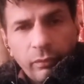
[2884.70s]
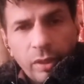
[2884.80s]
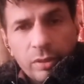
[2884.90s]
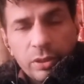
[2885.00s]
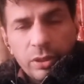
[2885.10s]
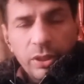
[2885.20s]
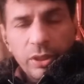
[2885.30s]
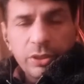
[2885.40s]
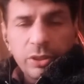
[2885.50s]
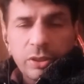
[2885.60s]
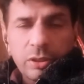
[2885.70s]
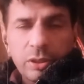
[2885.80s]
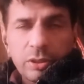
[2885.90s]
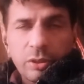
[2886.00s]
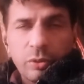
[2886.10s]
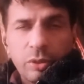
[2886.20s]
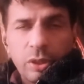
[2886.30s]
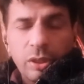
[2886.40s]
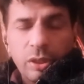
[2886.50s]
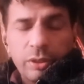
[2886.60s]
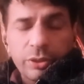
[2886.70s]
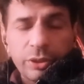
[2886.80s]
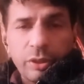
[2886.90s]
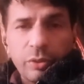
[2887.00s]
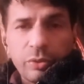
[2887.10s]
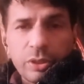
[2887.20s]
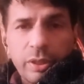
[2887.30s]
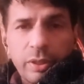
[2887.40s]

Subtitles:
Say cheese is a good girl. She knows that.